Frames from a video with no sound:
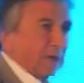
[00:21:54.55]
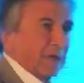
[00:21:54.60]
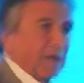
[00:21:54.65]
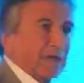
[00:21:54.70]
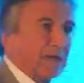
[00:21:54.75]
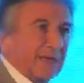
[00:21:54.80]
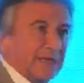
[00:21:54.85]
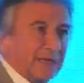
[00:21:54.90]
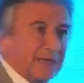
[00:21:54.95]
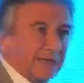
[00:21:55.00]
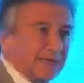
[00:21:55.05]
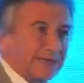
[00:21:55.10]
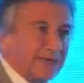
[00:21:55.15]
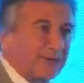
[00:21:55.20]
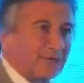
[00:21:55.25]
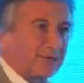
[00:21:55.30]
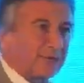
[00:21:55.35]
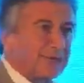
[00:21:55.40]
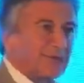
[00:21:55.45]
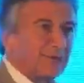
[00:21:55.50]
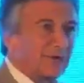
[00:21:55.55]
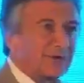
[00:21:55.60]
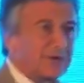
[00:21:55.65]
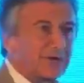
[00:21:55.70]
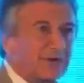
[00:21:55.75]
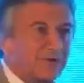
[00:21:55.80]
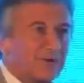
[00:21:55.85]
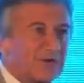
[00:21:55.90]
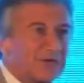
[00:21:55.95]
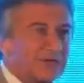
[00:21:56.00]
And I think we'd all
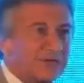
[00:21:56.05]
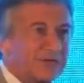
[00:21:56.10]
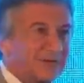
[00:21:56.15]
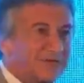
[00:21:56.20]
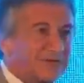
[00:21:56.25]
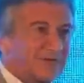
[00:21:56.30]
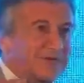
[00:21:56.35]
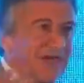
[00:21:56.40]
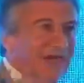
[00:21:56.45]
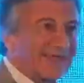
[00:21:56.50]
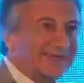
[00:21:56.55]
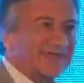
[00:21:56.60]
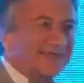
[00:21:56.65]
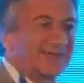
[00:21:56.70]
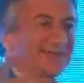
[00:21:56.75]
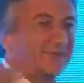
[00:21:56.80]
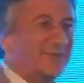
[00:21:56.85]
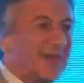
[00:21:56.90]
agree that if that's the